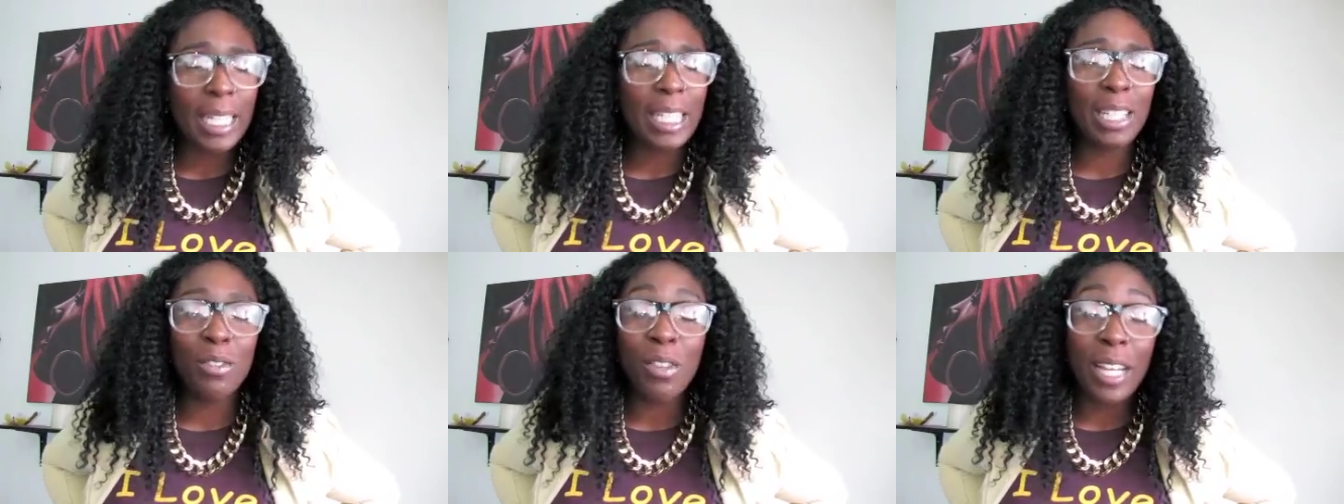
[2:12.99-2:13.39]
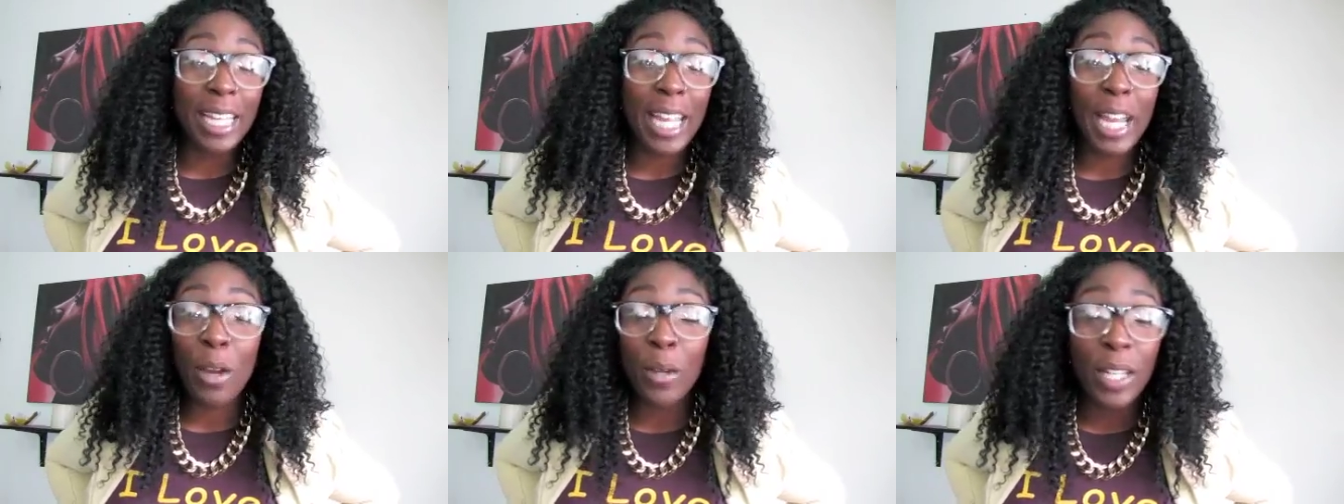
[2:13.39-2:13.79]
can live
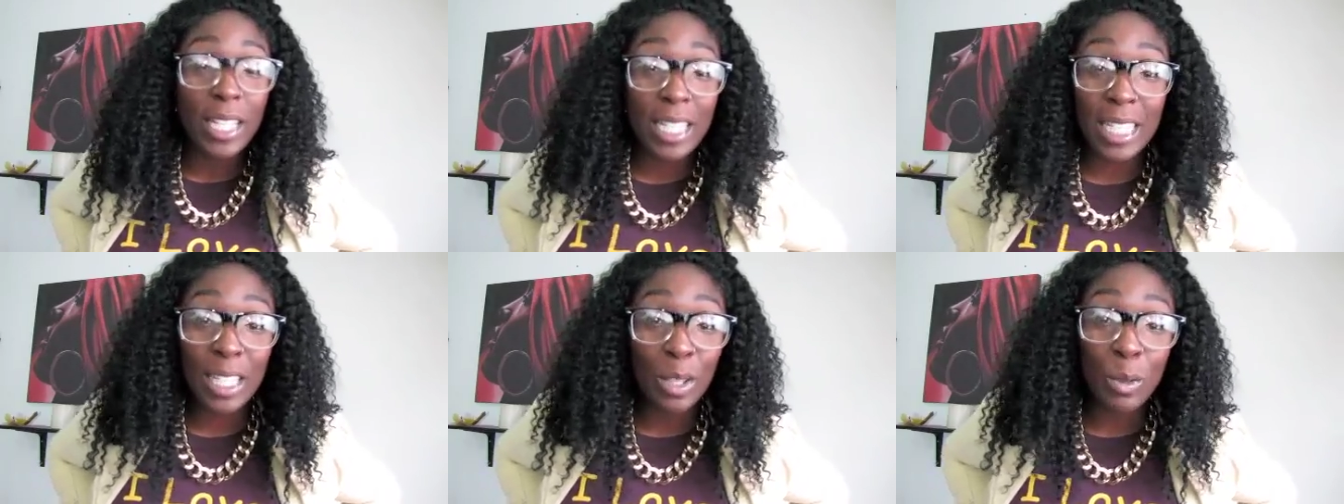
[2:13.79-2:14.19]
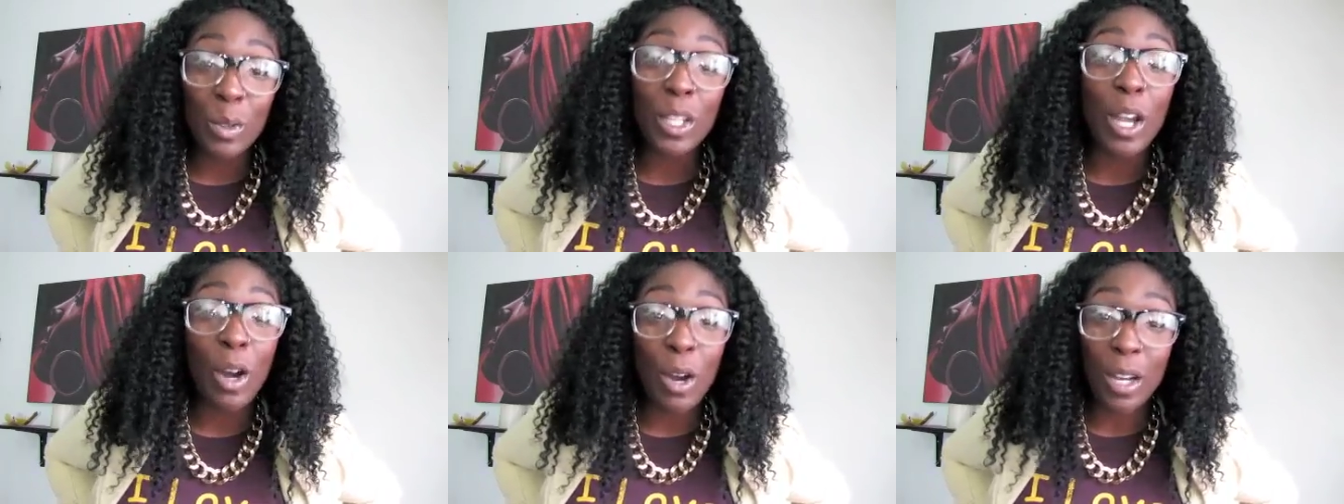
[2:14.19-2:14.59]
vicariously through
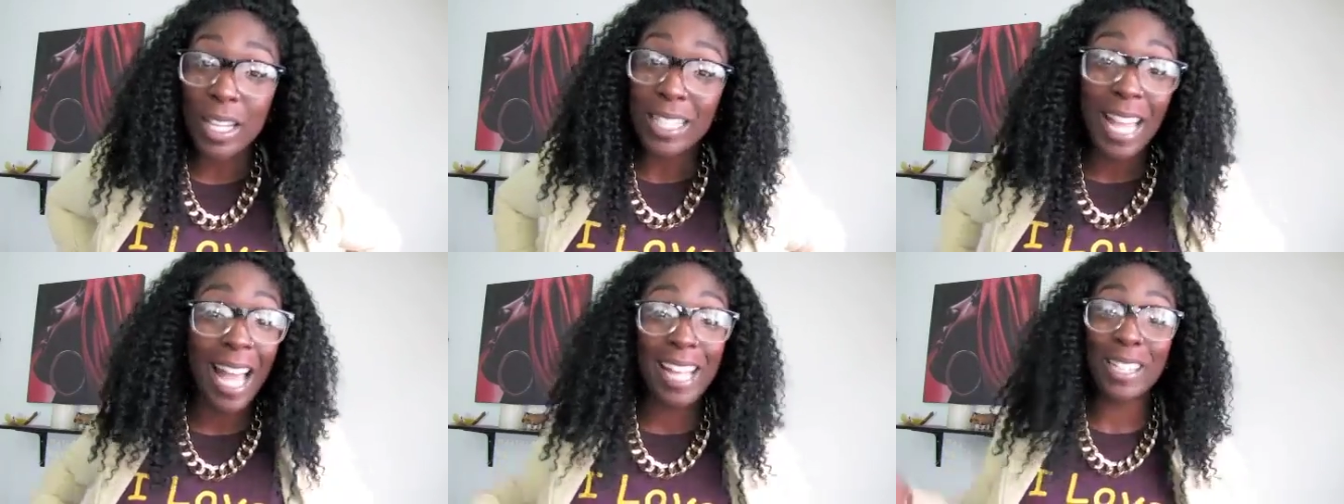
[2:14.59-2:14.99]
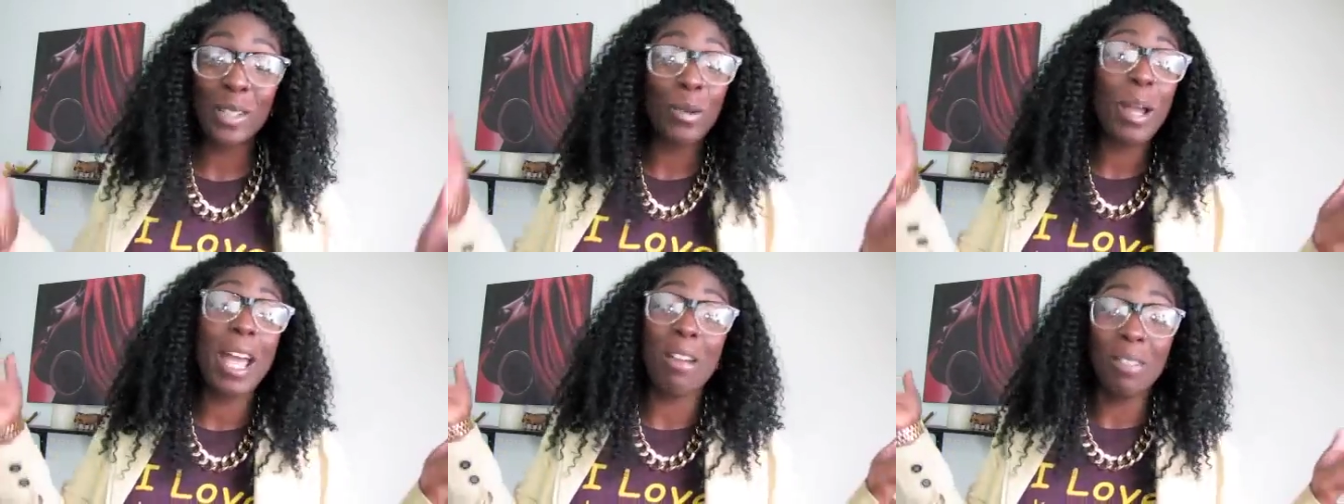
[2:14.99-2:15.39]
y'all because I
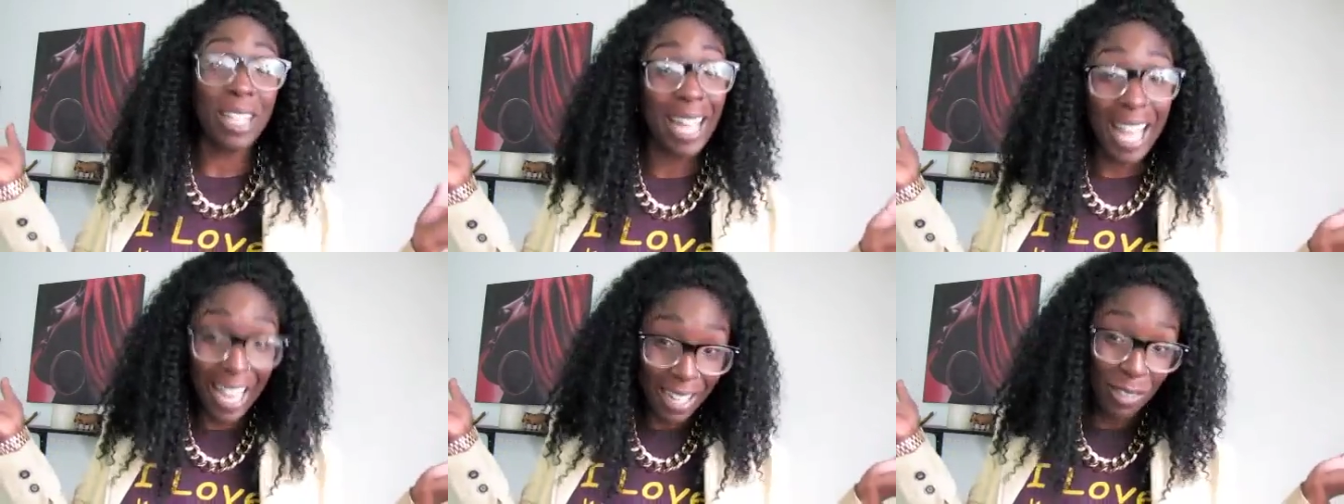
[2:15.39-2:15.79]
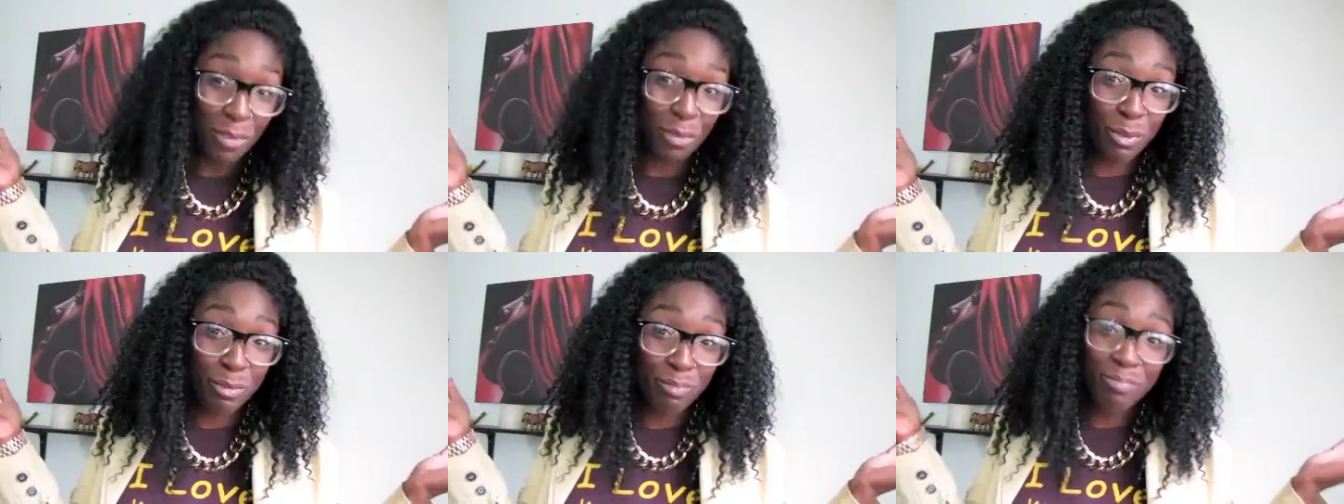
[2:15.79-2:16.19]
don't have a
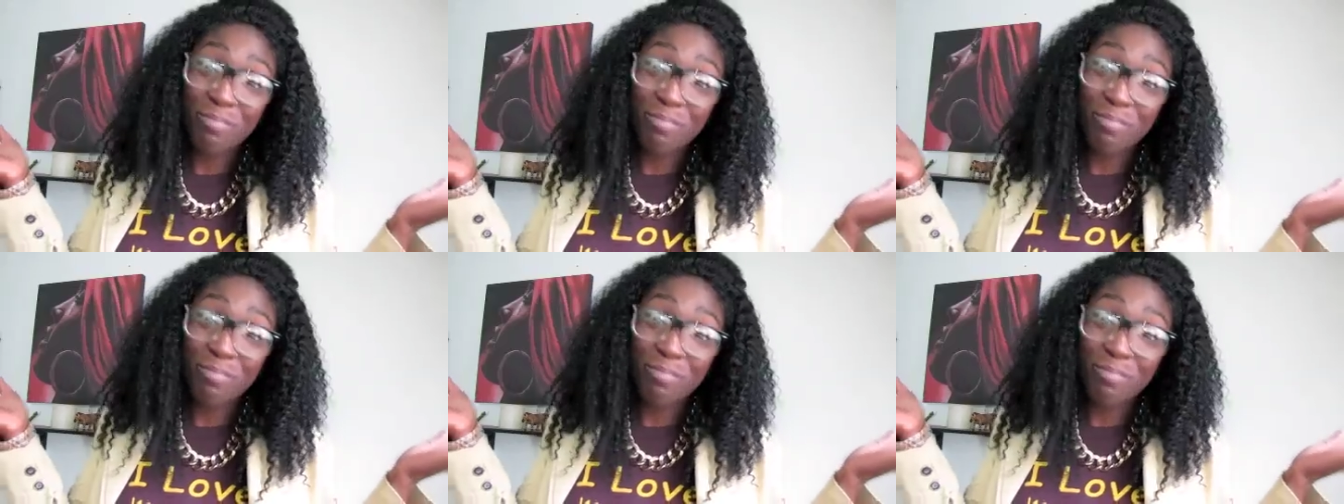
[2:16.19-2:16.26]
life.